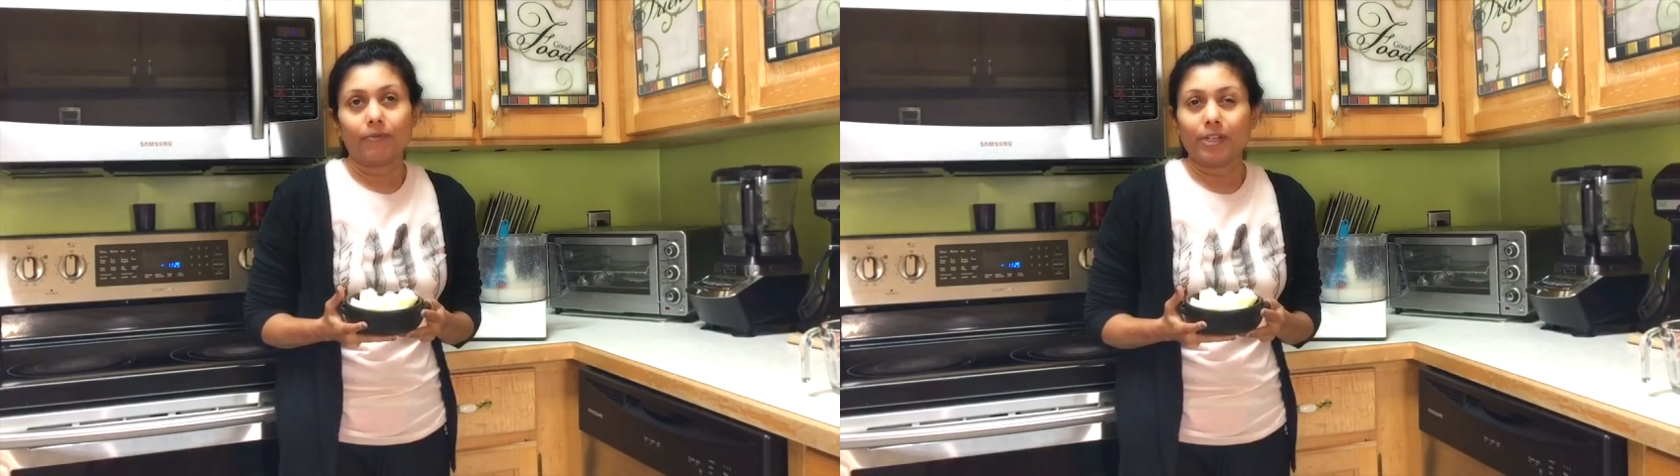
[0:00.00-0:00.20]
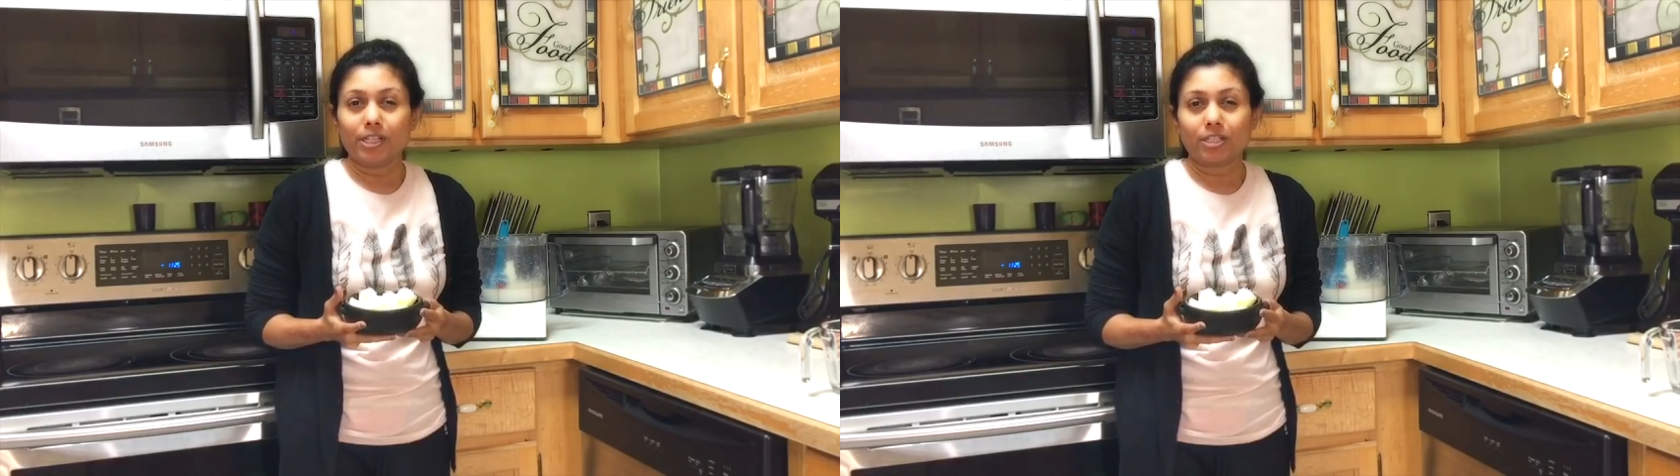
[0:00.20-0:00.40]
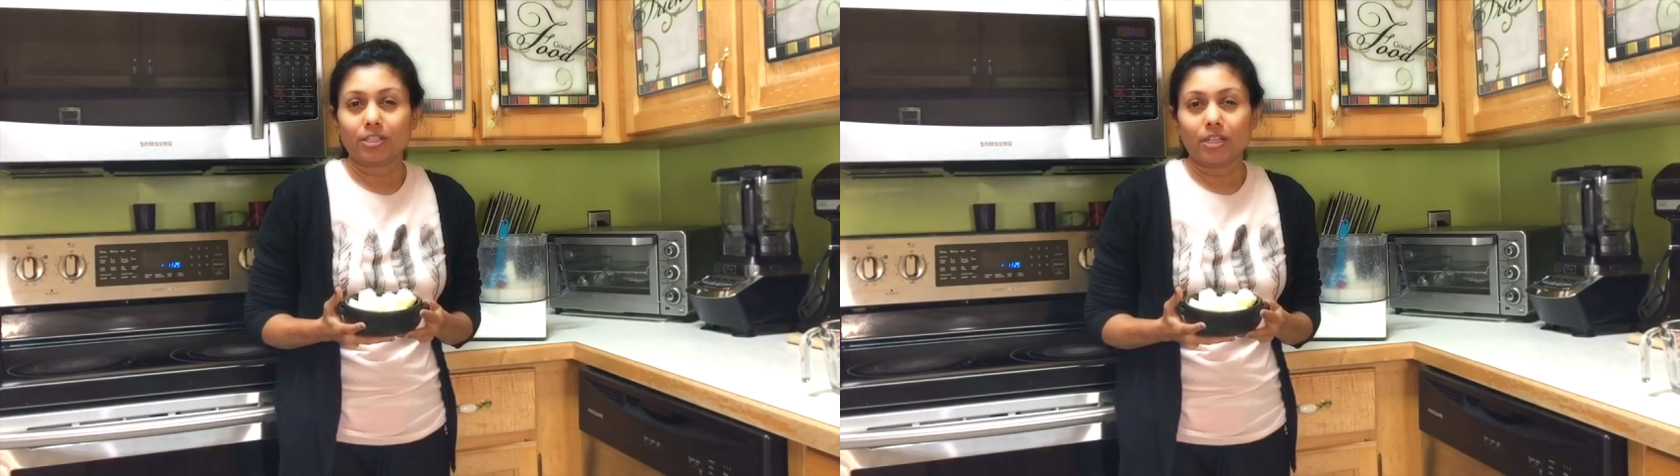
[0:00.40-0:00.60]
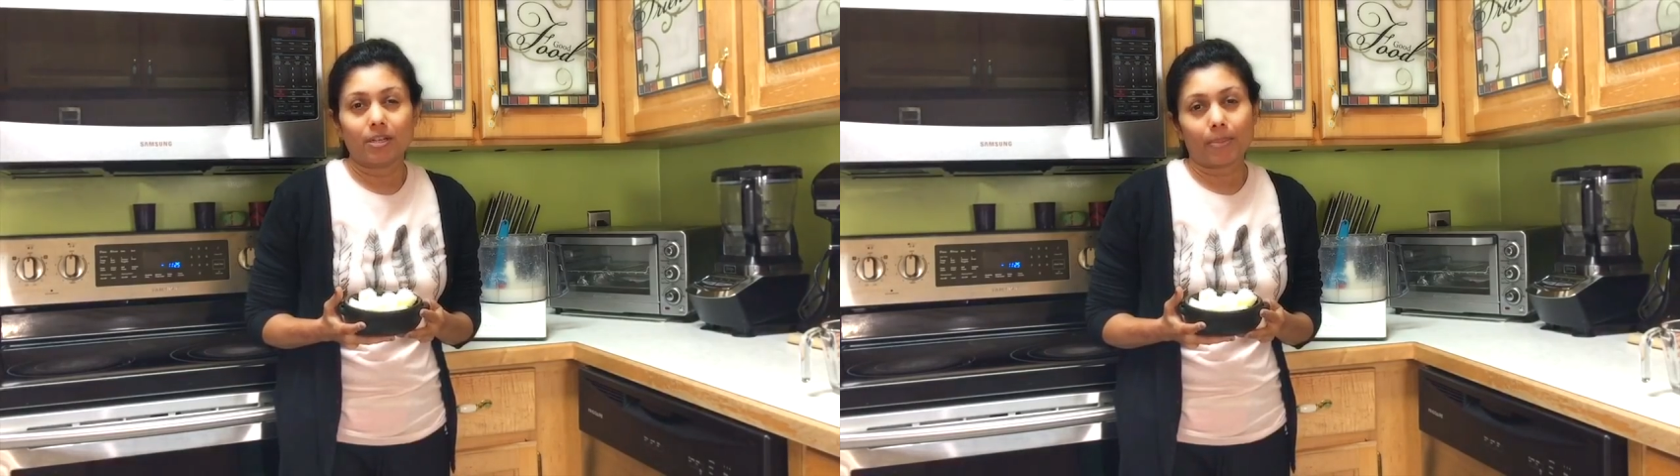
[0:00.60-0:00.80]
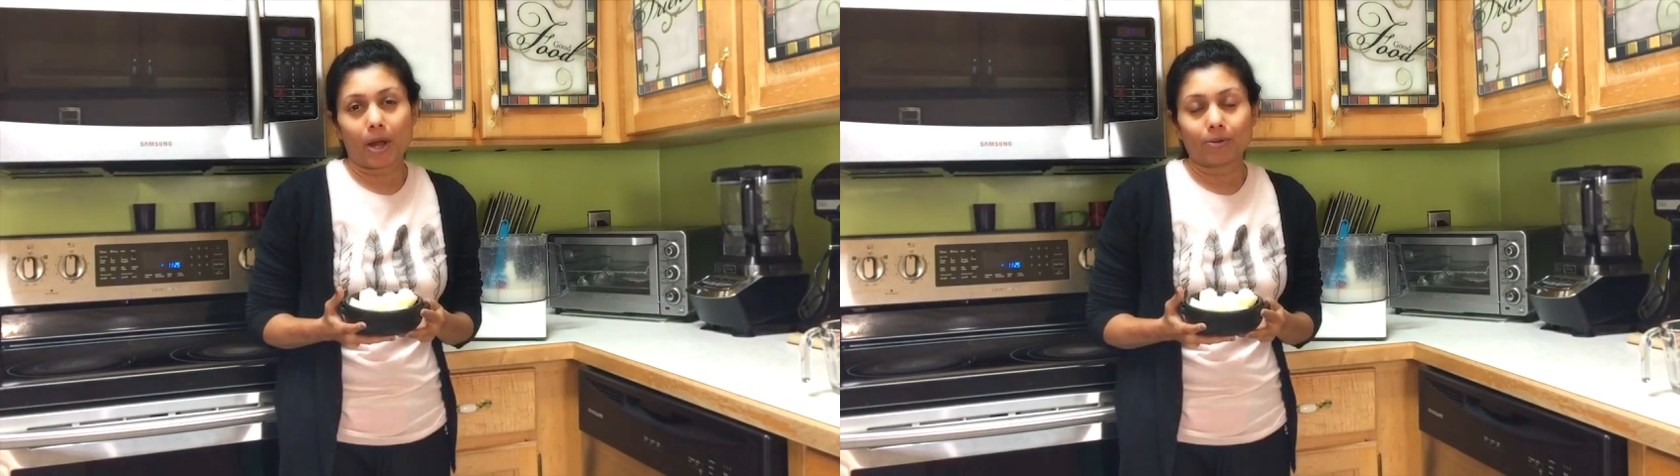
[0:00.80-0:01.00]
finish
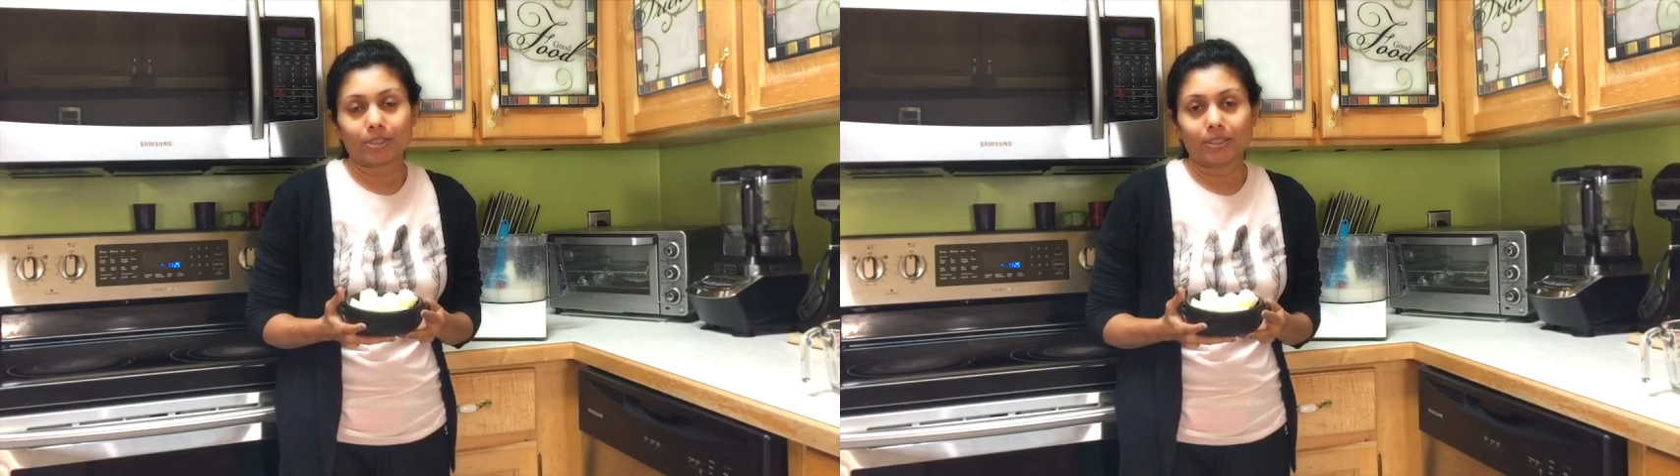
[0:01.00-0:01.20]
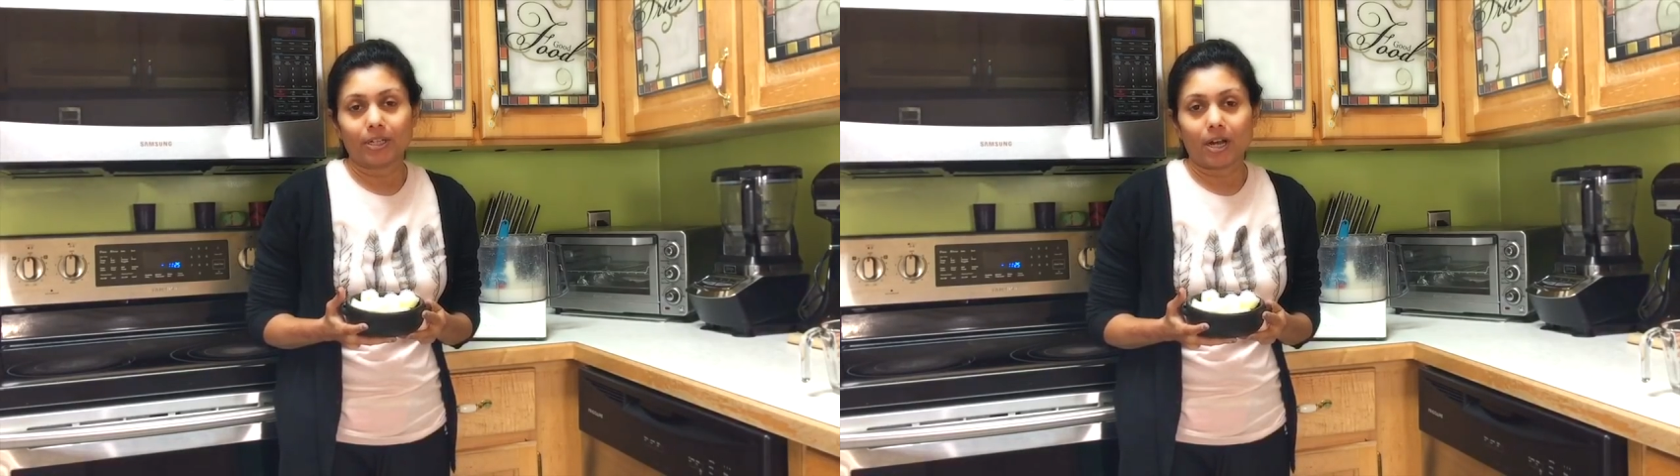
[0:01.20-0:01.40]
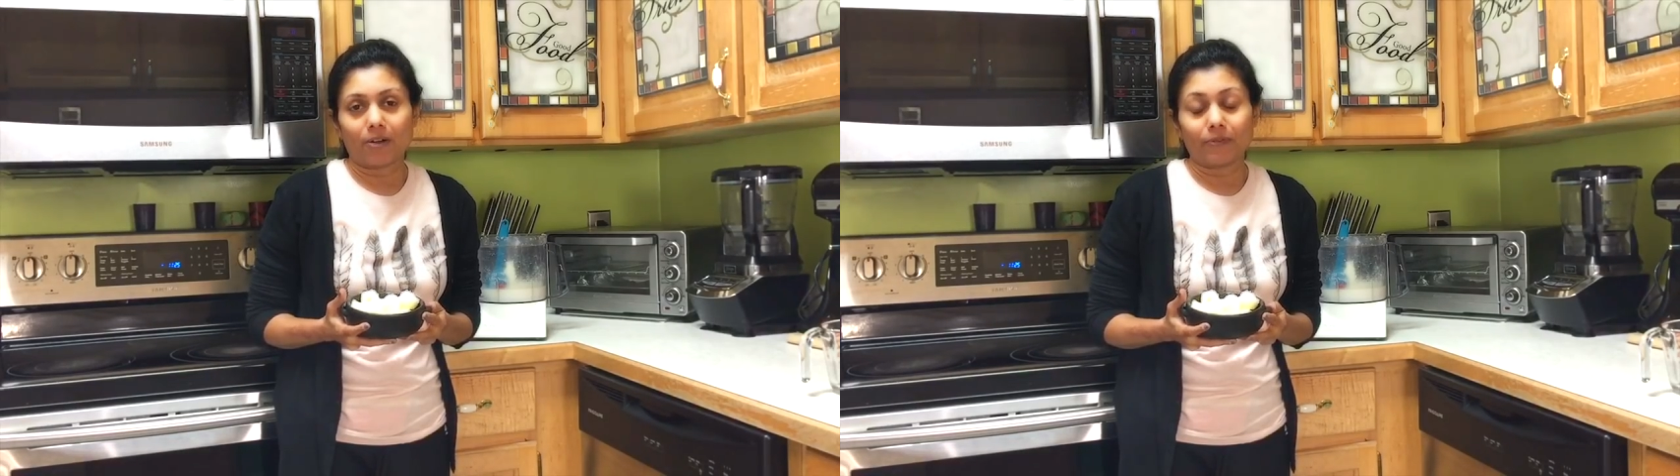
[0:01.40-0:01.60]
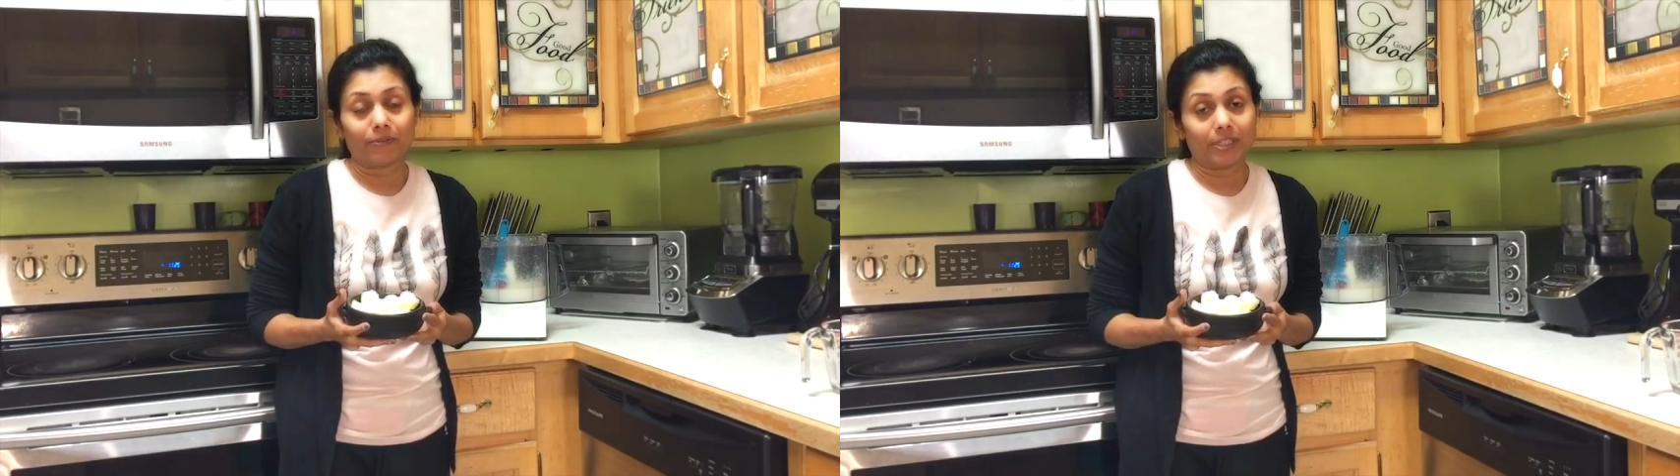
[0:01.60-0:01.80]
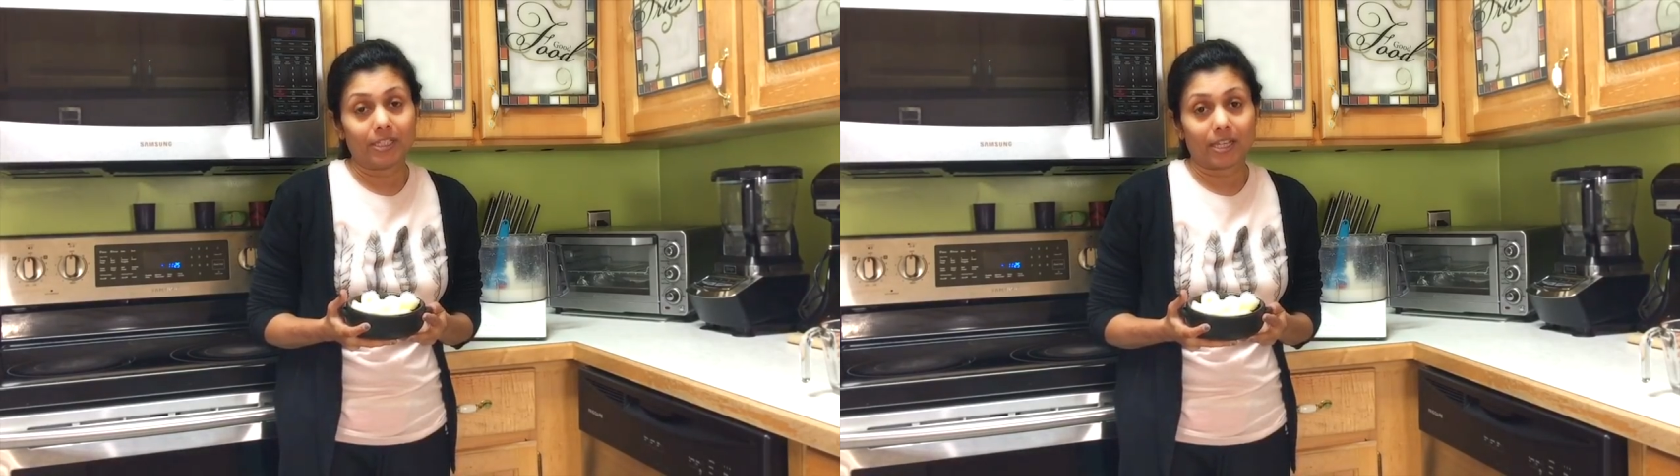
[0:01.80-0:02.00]
in about
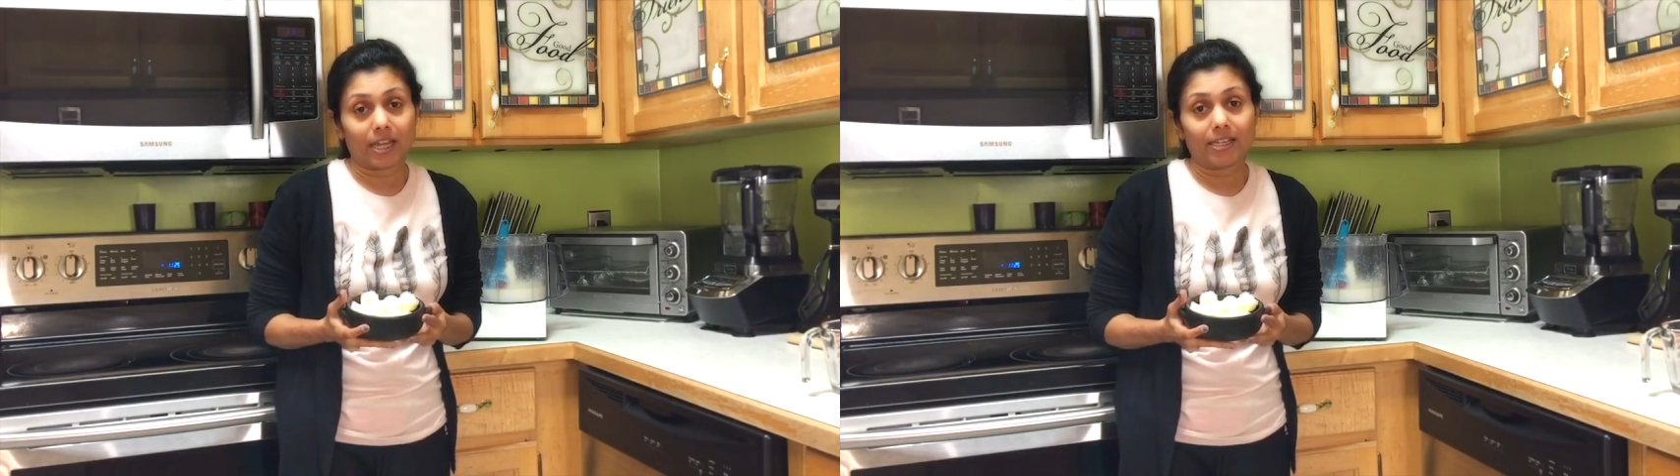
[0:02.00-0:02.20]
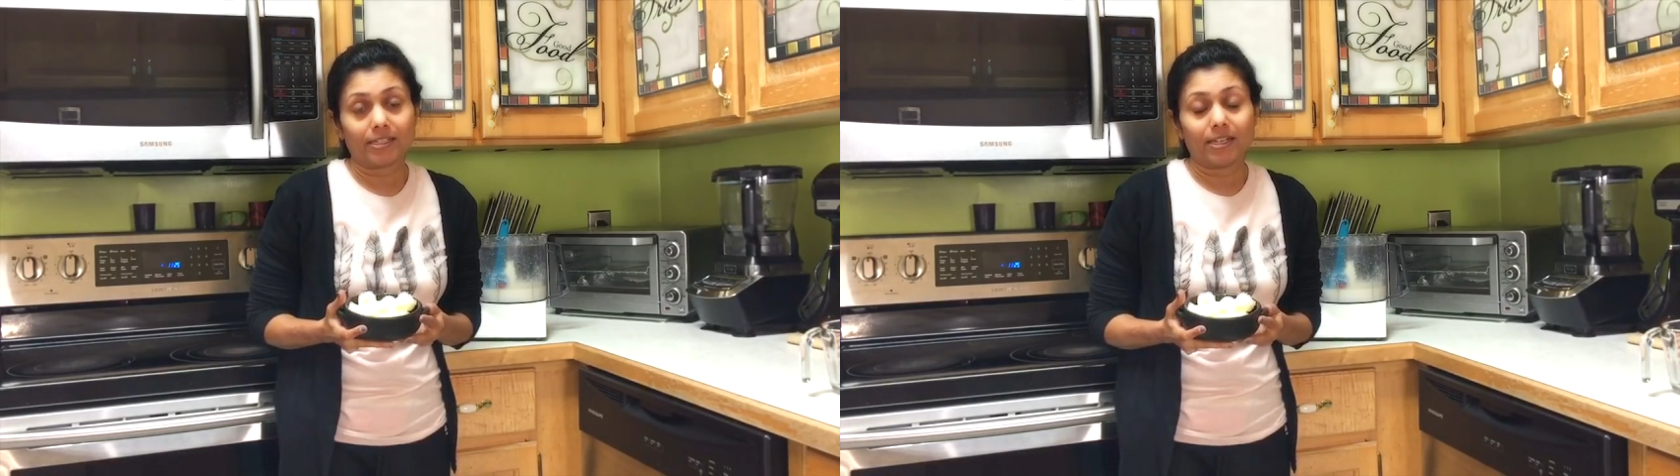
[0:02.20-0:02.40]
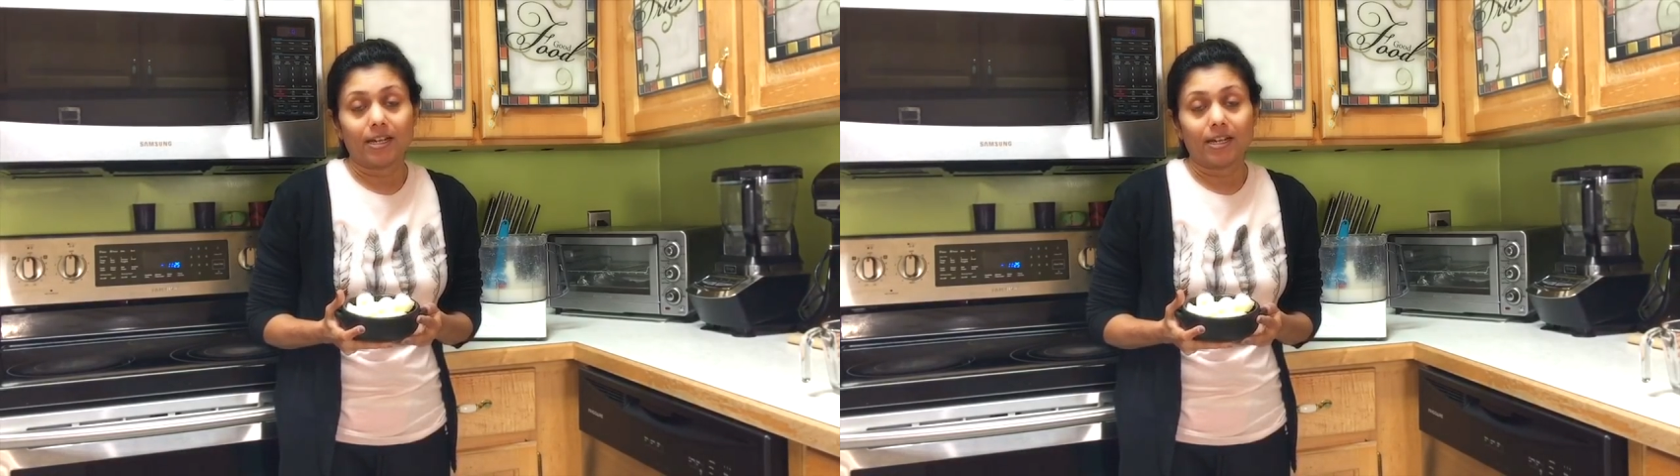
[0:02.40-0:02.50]
15 days,